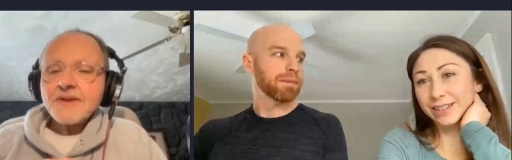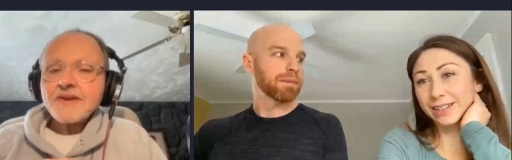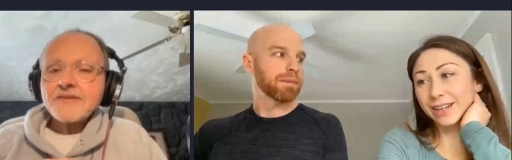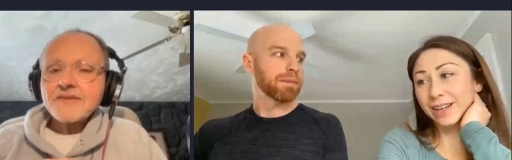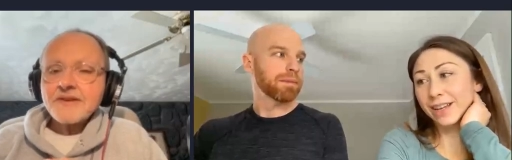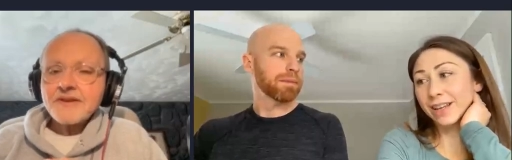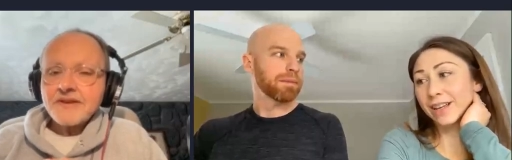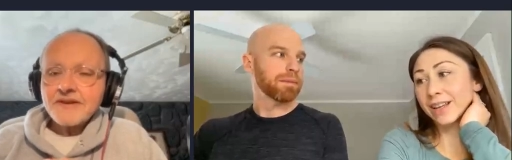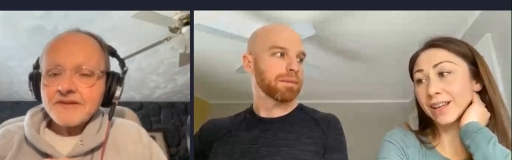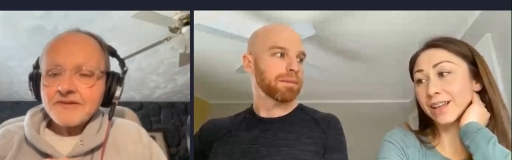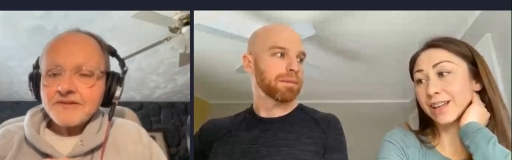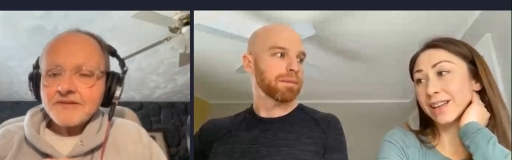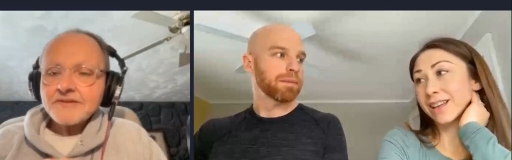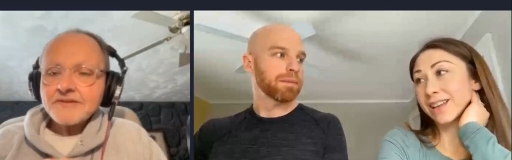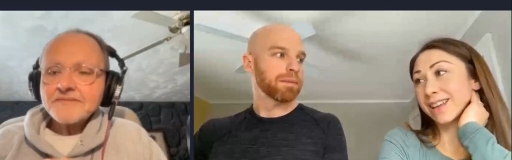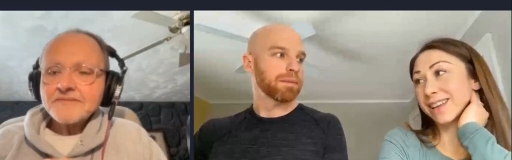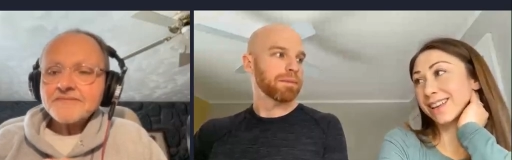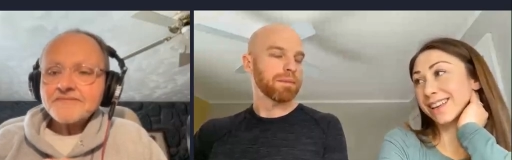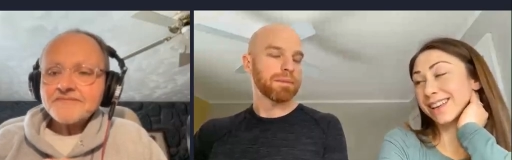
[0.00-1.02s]
Speaker 1: is yes, he is.
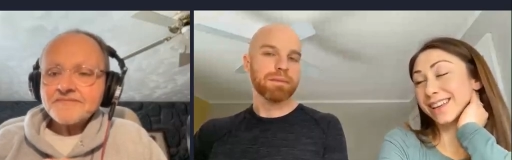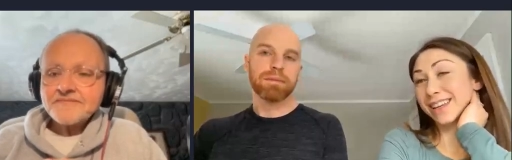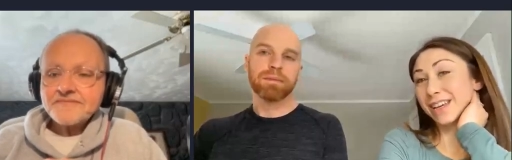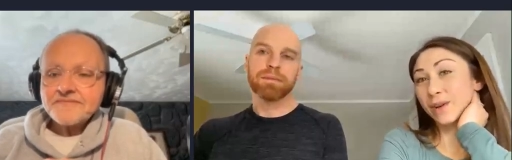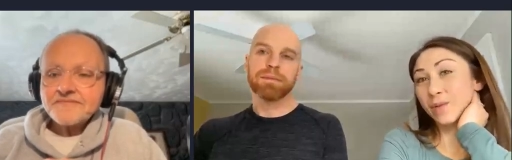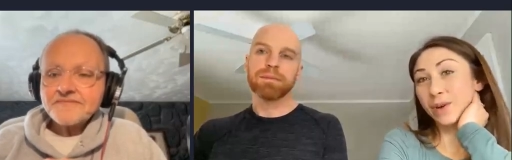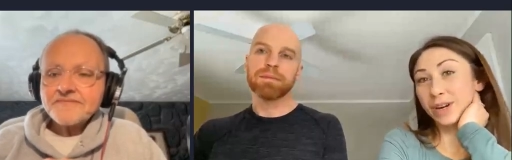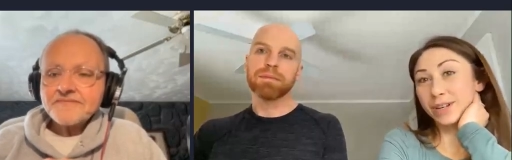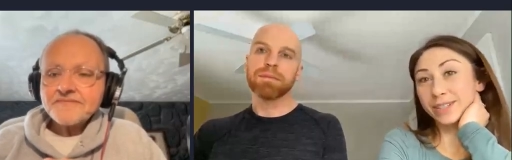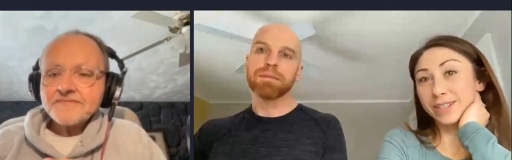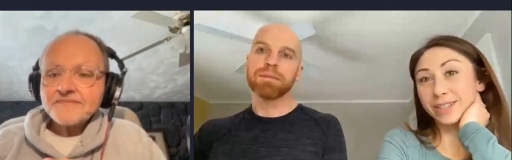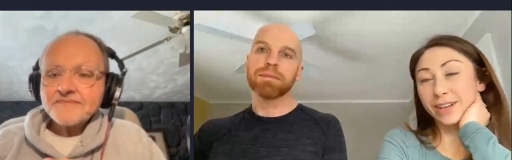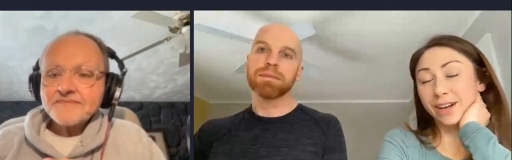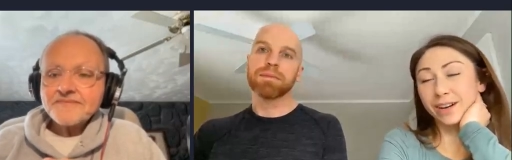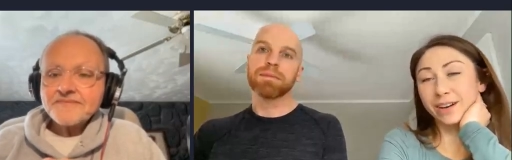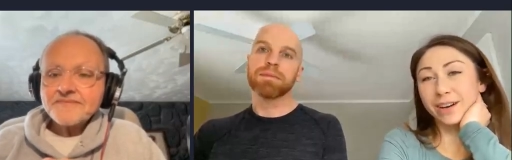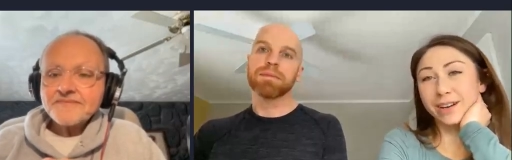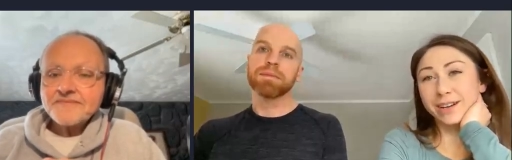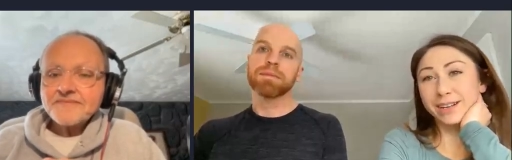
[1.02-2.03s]
He wears his
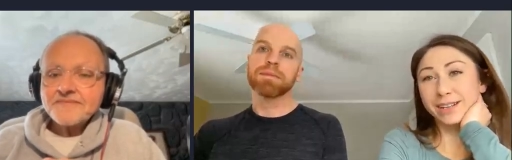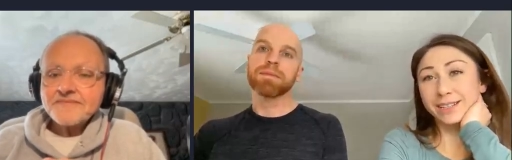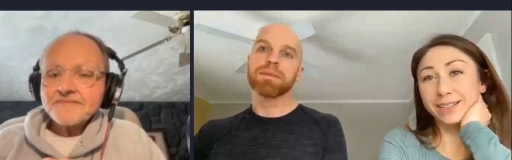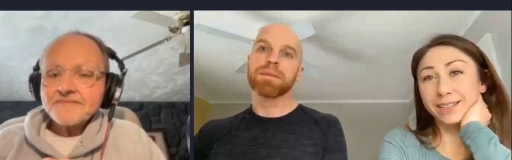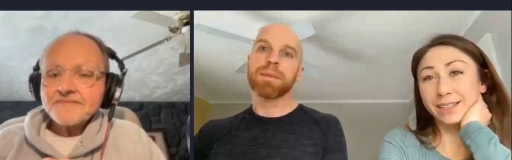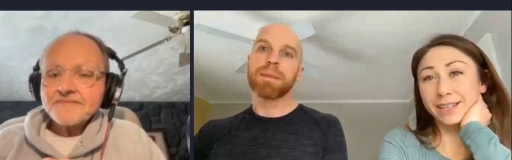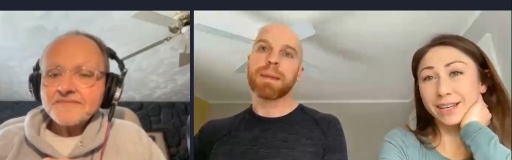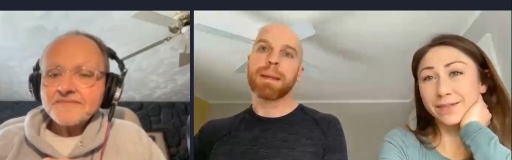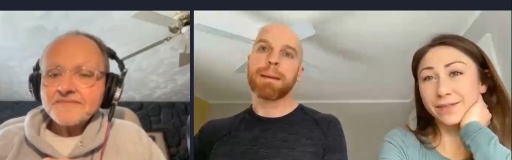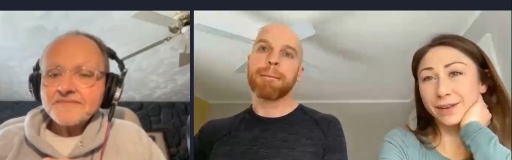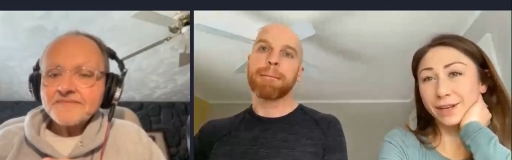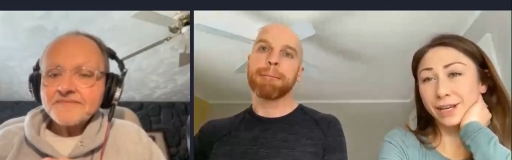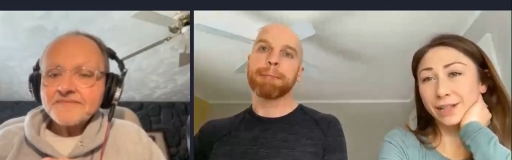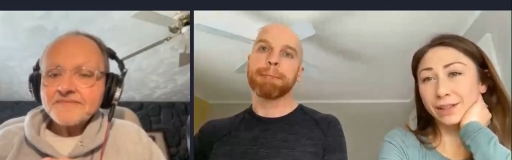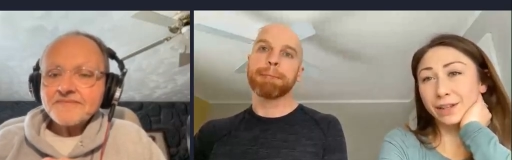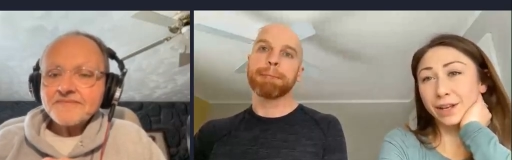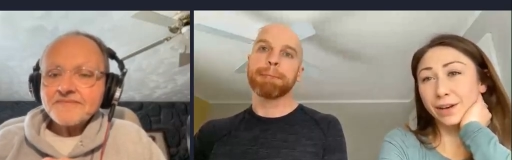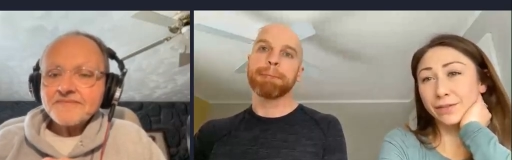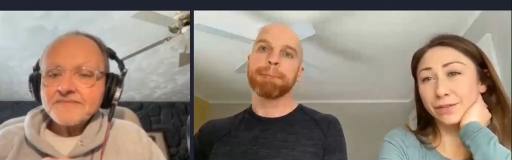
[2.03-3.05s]
heart on his sleeve, and
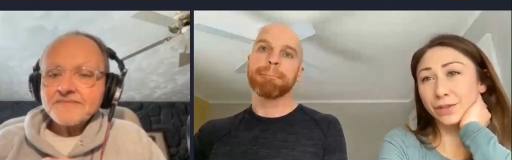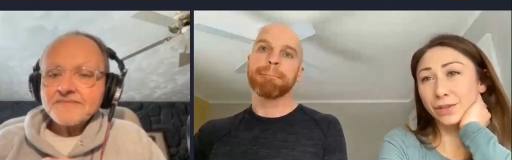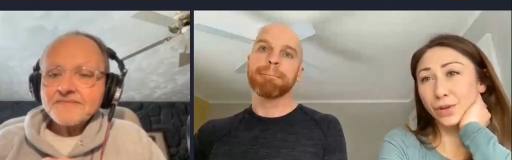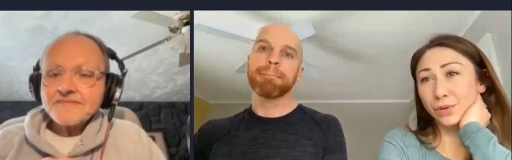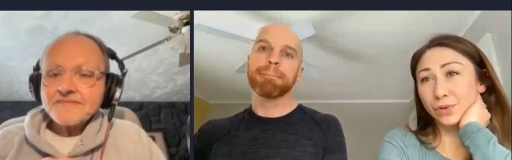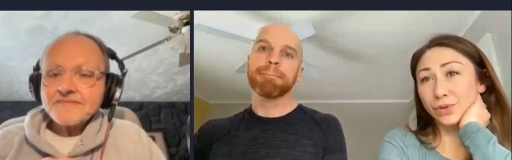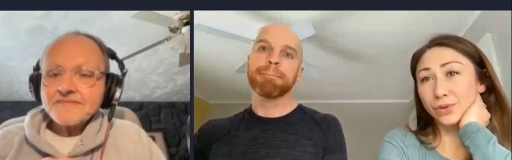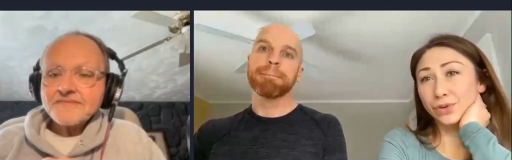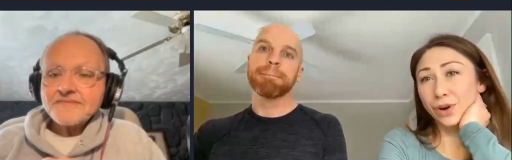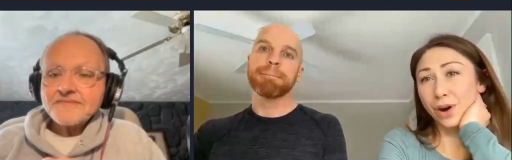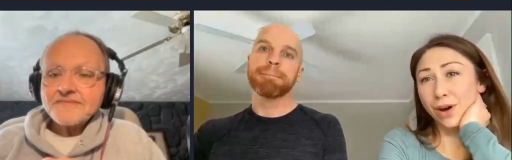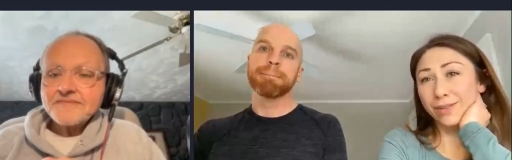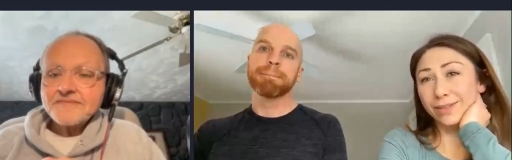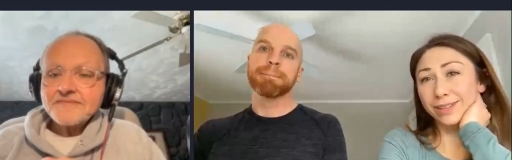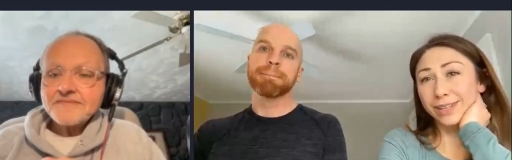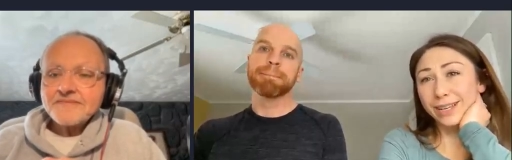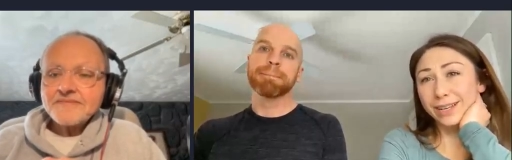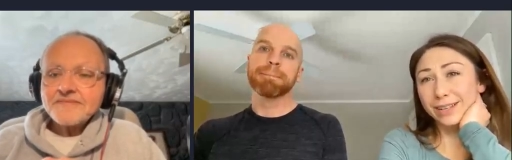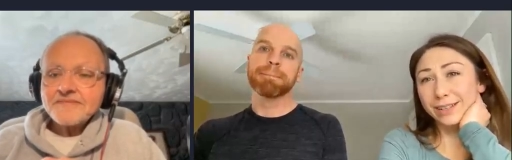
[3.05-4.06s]
he loves so
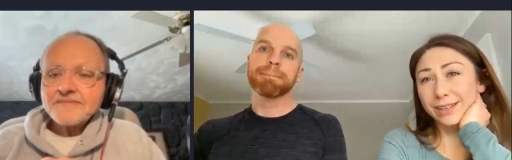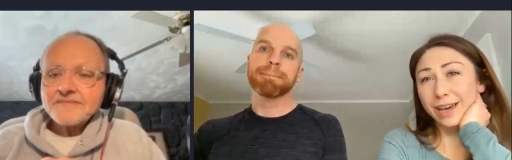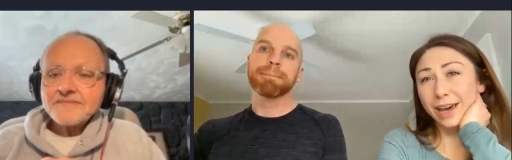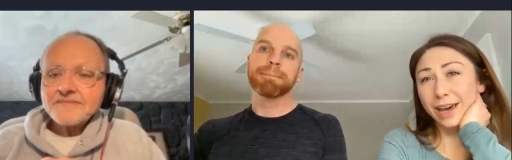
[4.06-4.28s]
strongly and